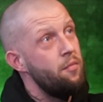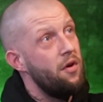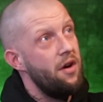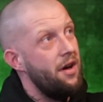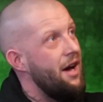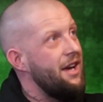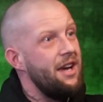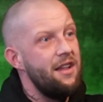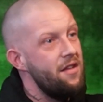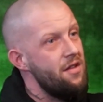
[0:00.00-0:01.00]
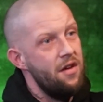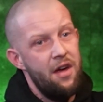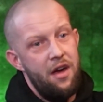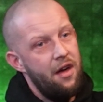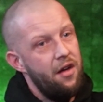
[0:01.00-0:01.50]
But again, it's,
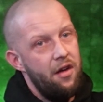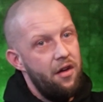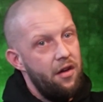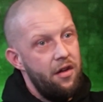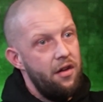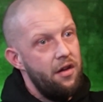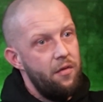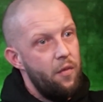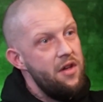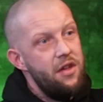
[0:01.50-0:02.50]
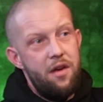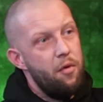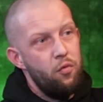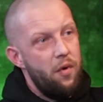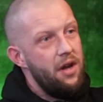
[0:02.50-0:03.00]
once you can
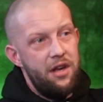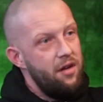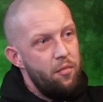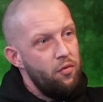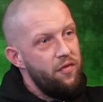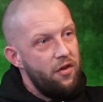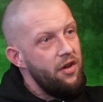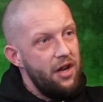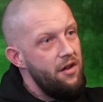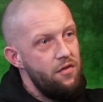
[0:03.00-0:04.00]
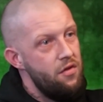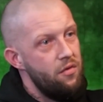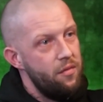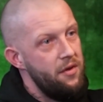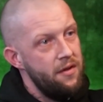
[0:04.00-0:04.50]
build one thing, you can build fucking anything, do you
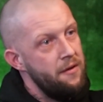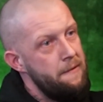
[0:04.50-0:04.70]
know what I mean?